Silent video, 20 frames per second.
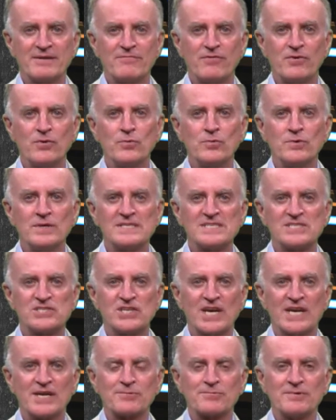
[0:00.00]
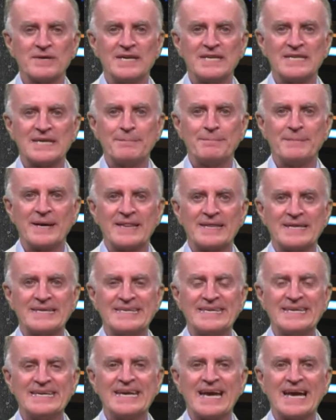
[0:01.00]
fluids generated by the
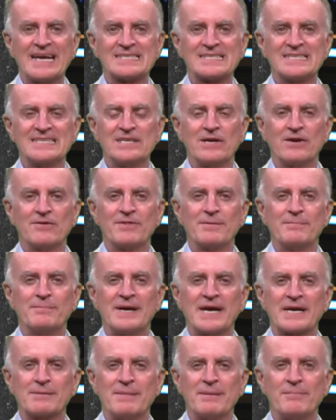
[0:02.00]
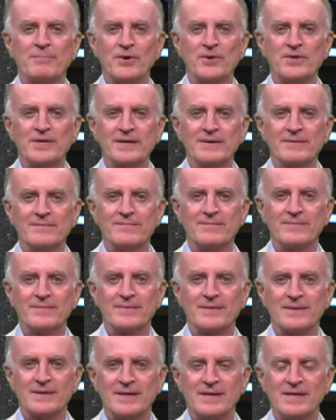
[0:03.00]
degassing of the magma body.
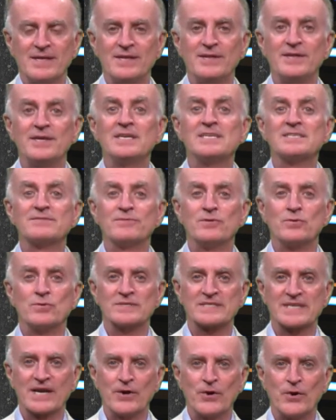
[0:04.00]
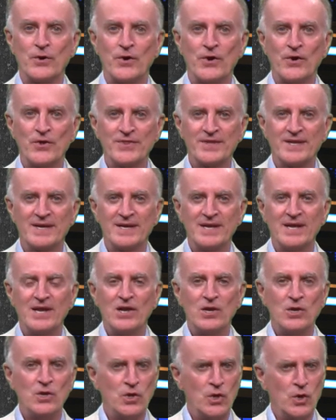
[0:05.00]
These fluids are hot,
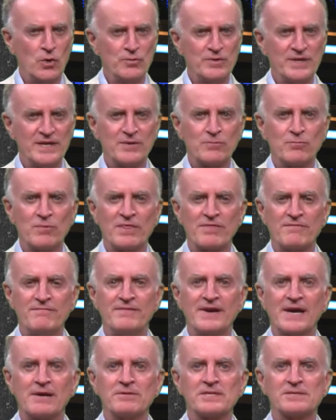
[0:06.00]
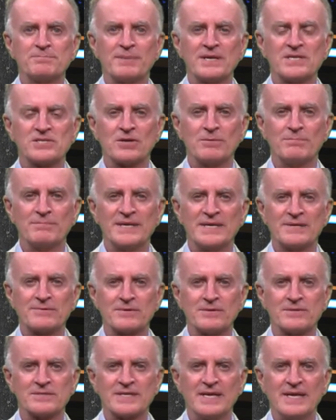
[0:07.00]
loaded with very special
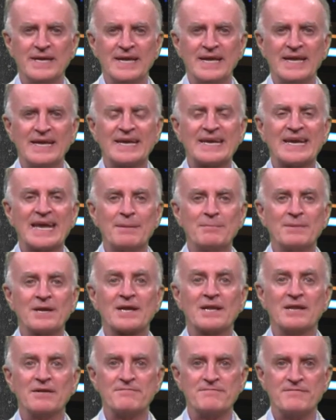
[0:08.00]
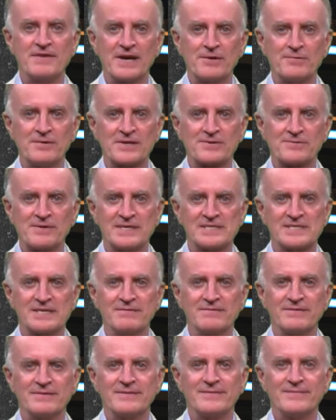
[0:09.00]
minerals, and chemically very aggressive.
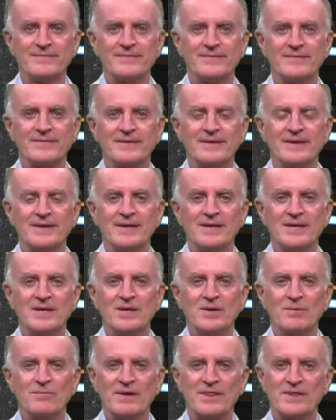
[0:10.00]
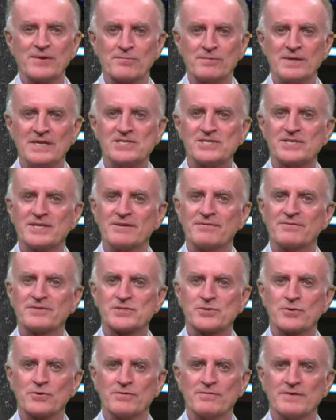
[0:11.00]
When they reach the
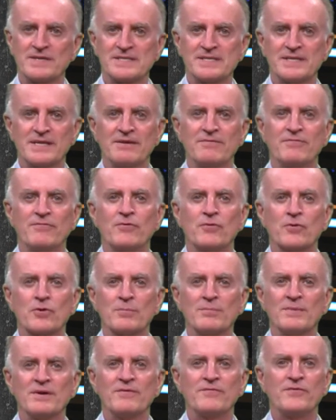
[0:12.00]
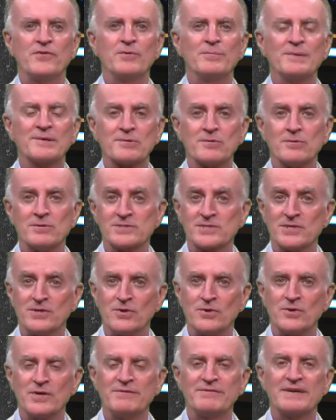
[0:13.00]
surface, they form fumaroles
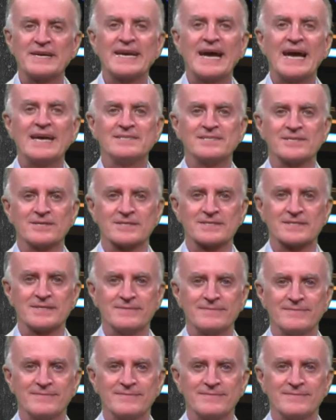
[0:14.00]
or even geysers.